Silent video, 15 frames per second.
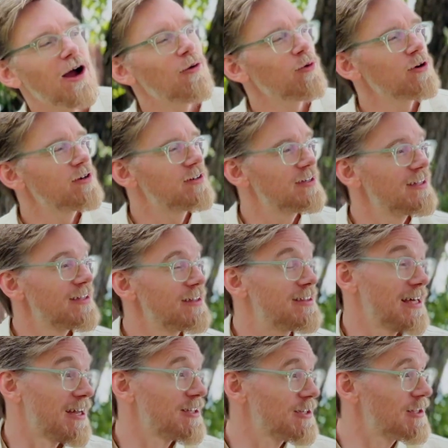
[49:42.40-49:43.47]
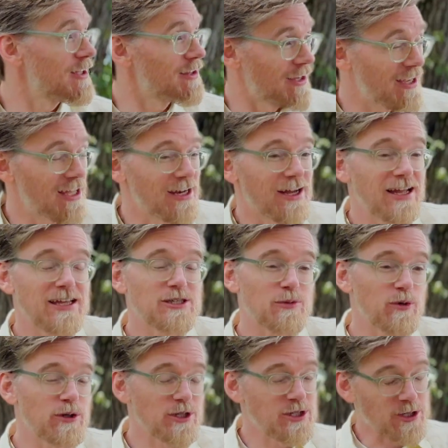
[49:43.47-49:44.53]
would, that again, I guess
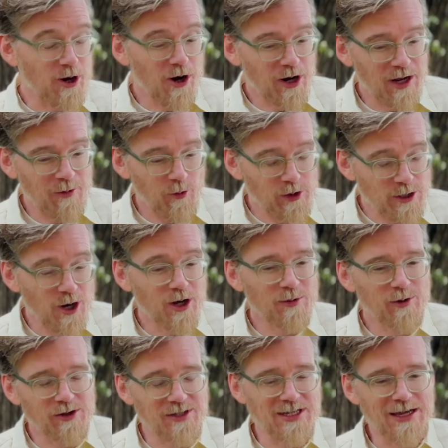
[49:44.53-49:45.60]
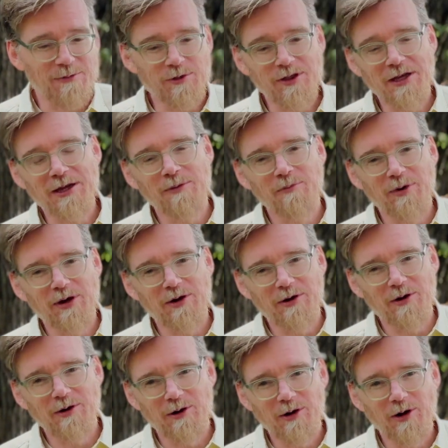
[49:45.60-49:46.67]
we're talking about the same thing, but
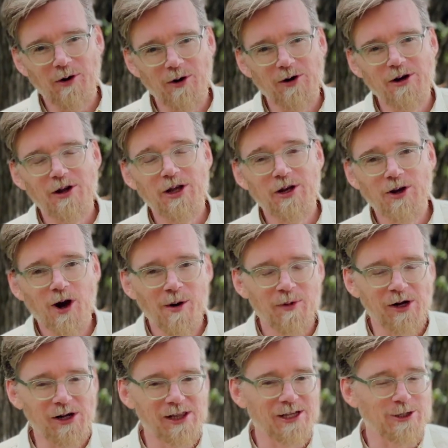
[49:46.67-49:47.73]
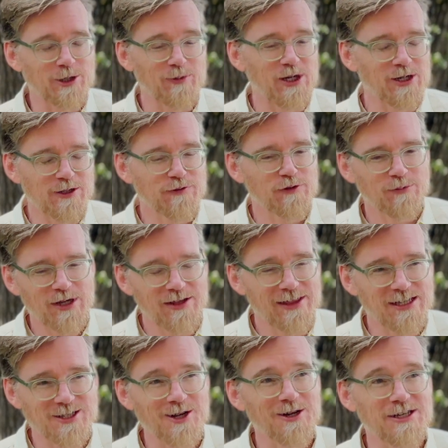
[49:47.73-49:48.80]
or in nomenclature, because for me
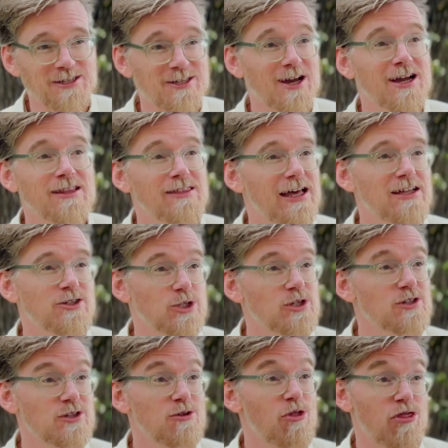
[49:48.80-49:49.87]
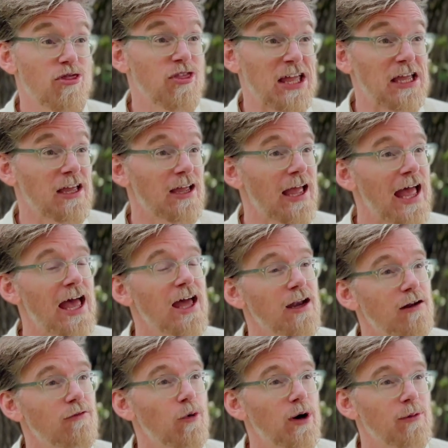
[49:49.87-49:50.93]
that's not design, that's just thinking
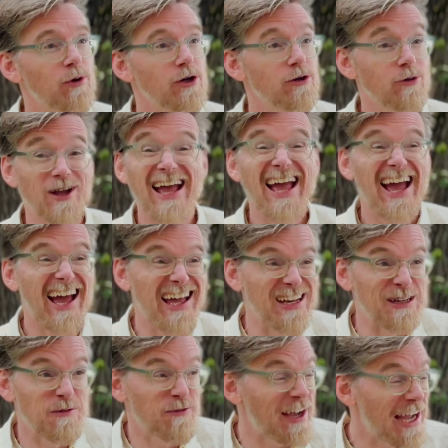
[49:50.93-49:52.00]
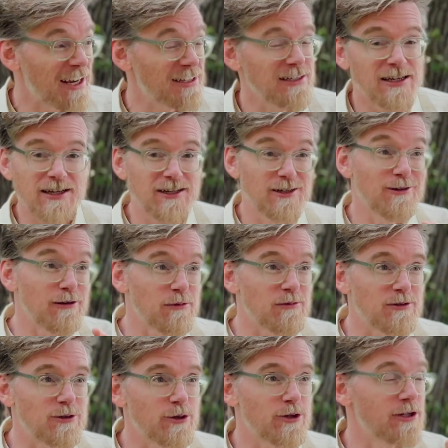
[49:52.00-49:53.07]
ahead of what I'm going to do. And in fact,
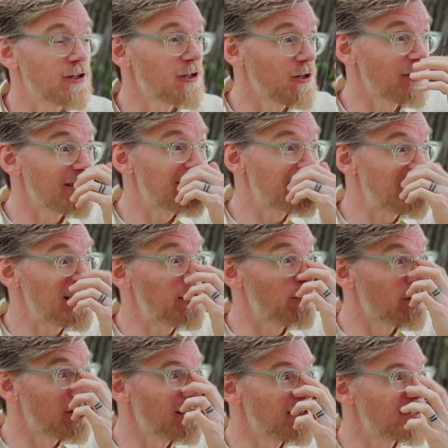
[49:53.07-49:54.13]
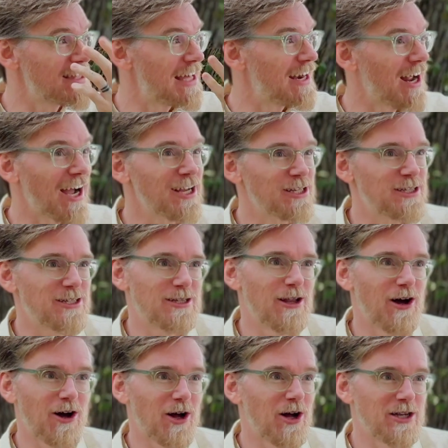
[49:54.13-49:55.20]
dirty little secret is that I
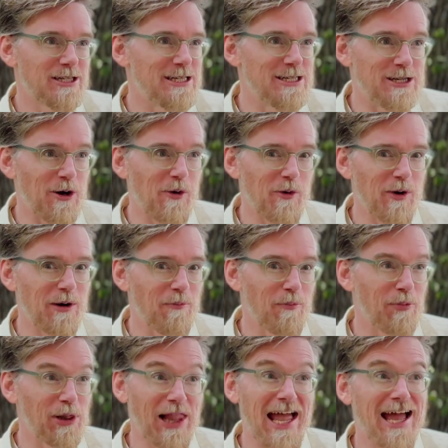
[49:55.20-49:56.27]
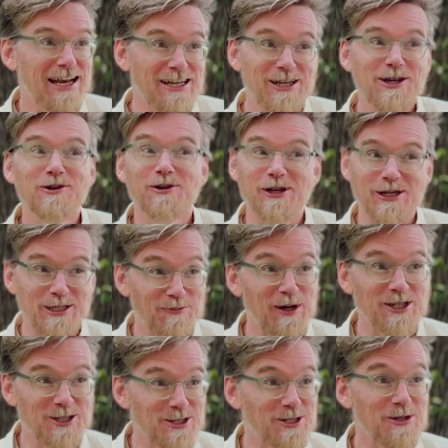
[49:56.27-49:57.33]
don't plan nearly as
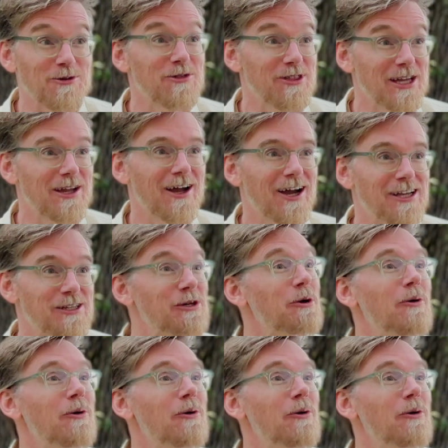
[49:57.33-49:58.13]
much as you think I do.